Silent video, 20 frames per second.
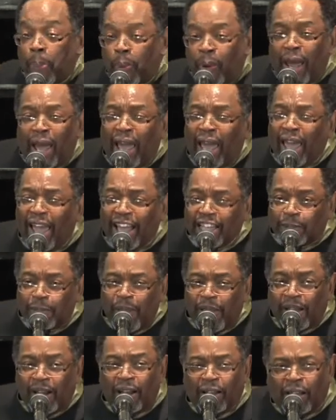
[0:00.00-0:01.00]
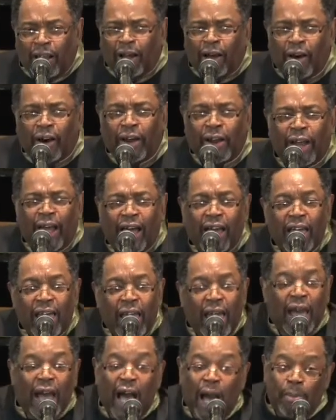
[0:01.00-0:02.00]
Praise be to God.
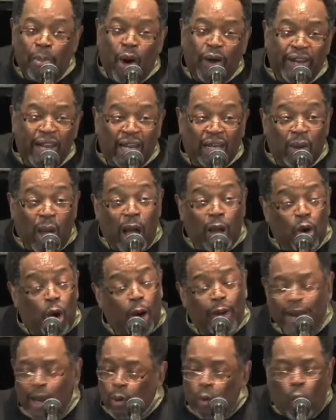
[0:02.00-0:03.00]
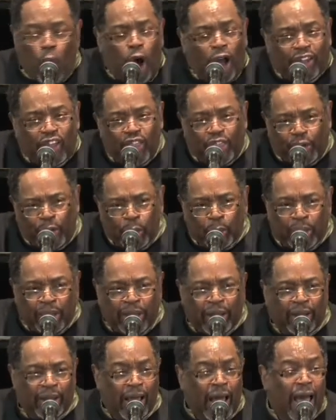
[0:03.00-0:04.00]
I'm only, I'm only walking through
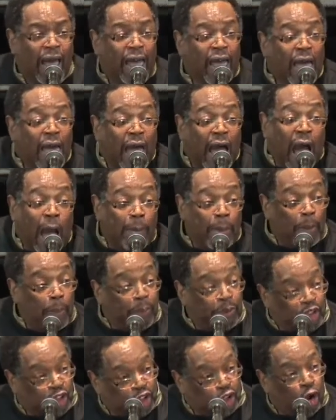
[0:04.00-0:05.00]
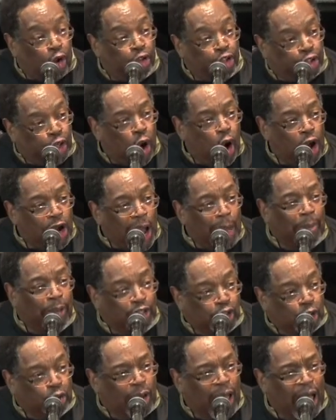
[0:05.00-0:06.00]
here. I'm a sojourner. I'm
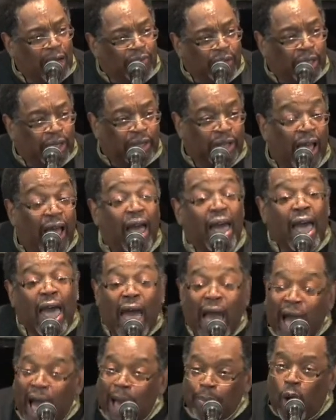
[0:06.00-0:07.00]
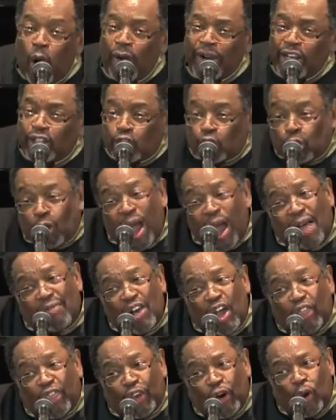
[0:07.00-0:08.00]
a traveler. I'm only
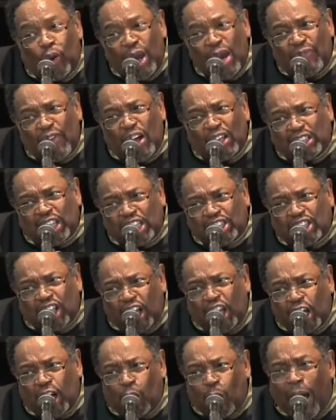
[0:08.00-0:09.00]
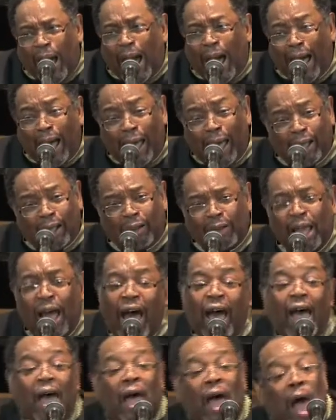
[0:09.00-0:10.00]
traveling through here for just a little while.
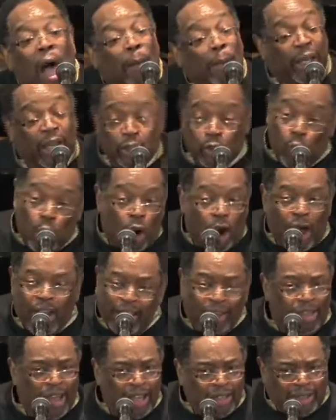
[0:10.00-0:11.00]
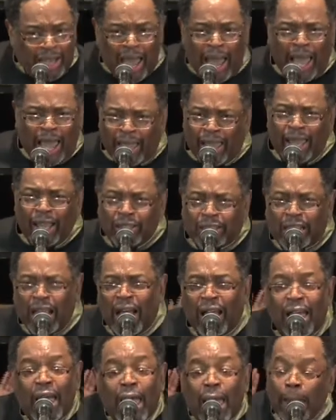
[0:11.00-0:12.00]
Because one of these days,
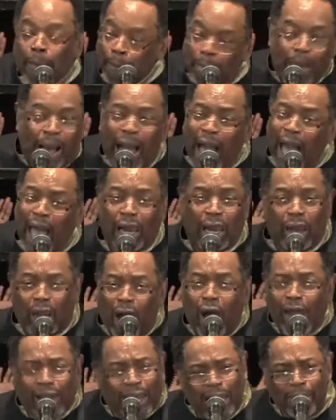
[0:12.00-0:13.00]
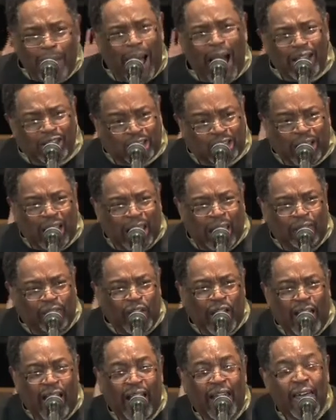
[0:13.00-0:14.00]
my Lord and my
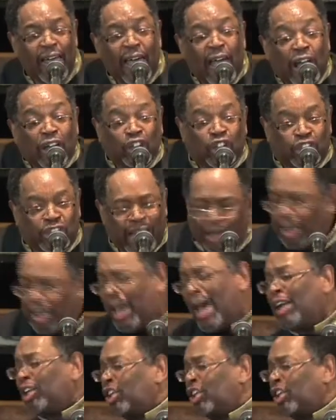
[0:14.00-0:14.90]
Savior shall